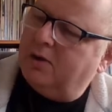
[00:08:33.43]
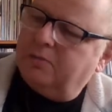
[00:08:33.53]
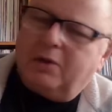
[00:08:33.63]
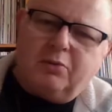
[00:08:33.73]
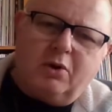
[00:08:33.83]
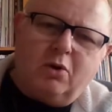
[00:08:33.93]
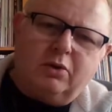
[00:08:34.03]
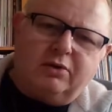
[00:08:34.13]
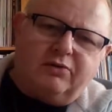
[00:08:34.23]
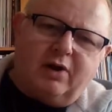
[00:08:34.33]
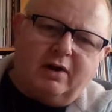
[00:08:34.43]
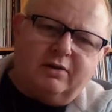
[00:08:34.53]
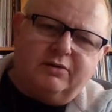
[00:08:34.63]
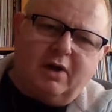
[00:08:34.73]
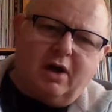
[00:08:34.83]
By the way, all the
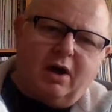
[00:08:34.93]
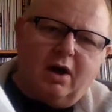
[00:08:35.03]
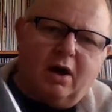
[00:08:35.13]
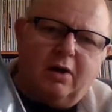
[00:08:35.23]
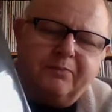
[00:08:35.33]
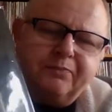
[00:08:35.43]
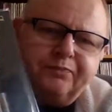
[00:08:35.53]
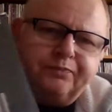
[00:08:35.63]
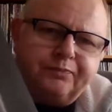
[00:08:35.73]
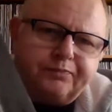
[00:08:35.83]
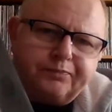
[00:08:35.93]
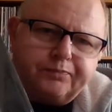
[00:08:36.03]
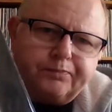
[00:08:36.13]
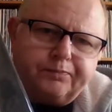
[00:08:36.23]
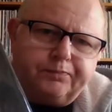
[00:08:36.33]
tracks are
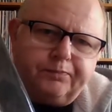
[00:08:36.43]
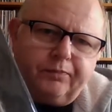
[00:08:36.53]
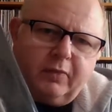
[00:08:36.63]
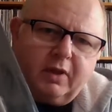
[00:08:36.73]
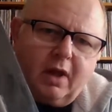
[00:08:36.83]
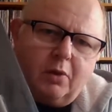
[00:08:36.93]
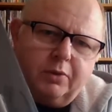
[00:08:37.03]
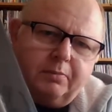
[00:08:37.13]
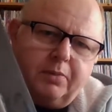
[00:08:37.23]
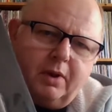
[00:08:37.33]
Gowan